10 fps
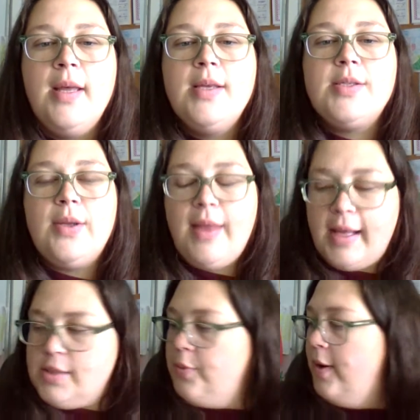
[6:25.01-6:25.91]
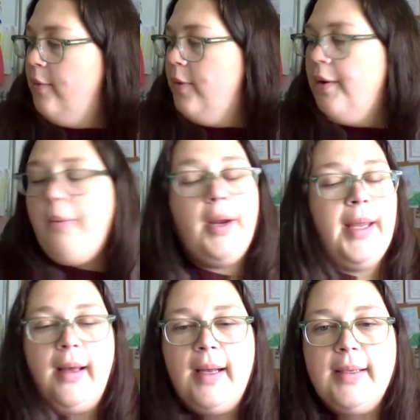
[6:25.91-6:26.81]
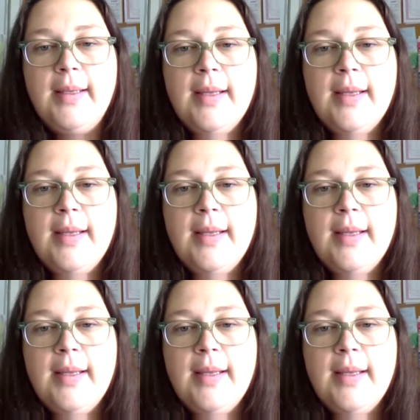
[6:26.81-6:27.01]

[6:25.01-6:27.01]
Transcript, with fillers: So, that's what we're working on.